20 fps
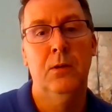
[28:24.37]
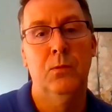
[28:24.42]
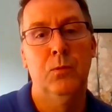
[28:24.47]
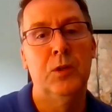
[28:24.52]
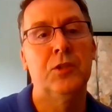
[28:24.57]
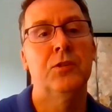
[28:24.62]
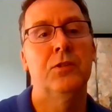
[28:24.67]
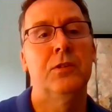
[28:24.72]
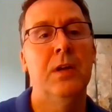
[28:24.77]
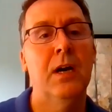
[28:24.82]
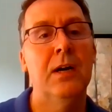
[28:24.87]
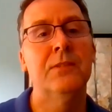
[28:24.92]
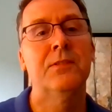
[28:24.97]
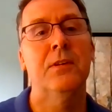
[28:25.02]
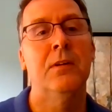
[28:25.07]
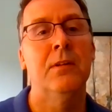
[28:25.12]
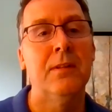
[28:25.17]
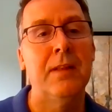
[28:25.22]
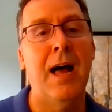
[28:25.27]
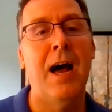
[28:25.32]
which does
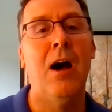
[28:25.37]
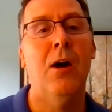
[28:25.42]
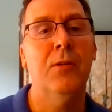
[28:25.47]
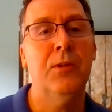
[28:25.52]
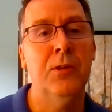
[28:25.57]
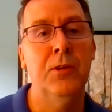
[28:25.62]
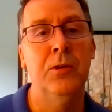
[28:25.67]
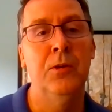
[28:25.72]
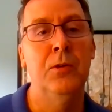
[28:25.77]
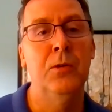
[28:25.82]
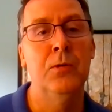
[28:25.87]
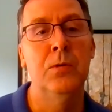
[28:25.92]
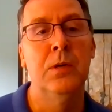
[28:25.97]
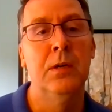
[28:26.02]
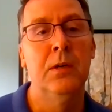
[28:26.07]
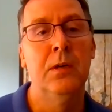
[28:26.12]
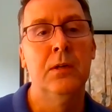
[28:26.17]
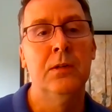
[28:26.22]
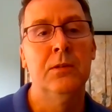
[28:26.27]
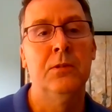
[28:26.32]
allow you
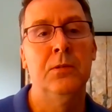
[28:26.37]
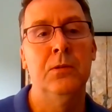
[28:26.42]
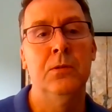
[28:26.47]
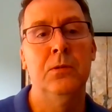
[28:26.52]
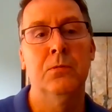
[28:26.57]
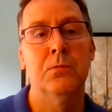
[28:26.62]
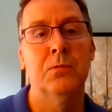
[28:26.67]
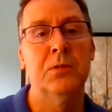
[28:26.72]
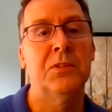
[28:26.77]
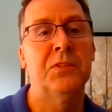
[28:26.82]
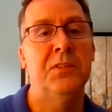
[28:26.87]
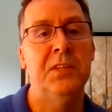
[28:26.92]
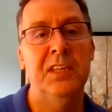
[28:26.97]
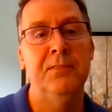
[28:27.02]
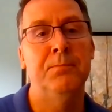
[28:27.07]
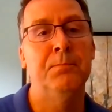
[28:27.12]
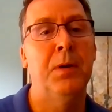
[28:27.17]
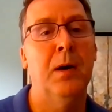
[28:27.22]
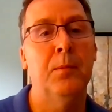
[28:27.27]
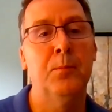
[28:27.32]
to
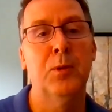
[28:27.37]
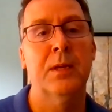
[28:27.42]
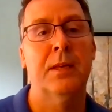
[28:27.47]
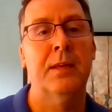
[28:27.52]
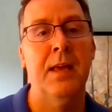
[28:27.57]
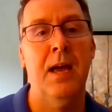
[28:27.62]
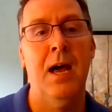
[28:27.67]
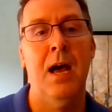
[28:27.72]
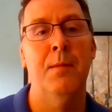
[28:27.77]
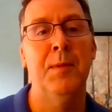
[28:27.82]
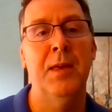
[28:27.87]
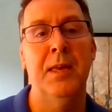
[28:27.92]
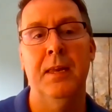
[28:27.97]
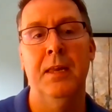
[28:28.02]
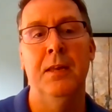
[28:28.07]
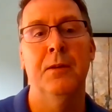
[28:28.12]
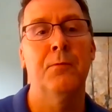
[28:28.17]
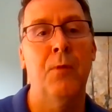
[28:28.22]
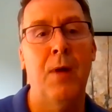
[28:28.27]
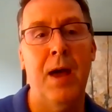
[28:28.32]
receive public comment
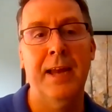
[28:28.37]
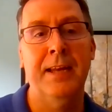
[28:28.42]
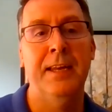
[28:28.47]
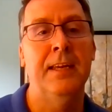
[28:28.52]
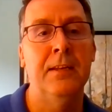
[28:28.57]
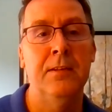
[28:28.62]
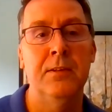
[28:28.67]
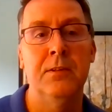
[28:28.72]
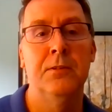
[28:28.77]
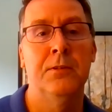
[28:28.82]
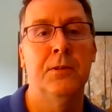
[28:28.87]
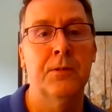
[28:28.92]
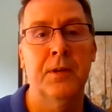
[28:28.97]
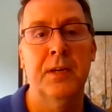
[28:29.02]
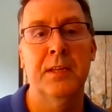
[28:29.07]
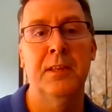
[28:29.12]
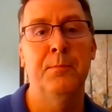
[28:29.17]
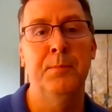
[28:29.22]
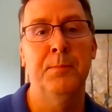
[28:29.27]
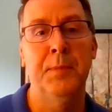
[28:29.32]
in writing
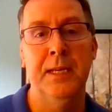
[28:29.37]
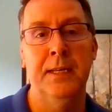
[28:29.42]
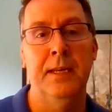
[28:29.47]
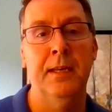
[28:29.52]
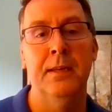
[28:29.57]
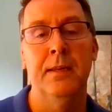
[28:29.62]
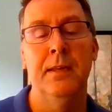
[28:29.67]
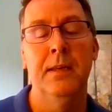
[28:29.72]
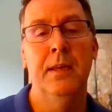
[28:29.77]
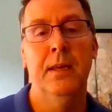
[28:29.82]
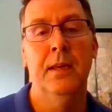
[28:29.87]
during the meeting.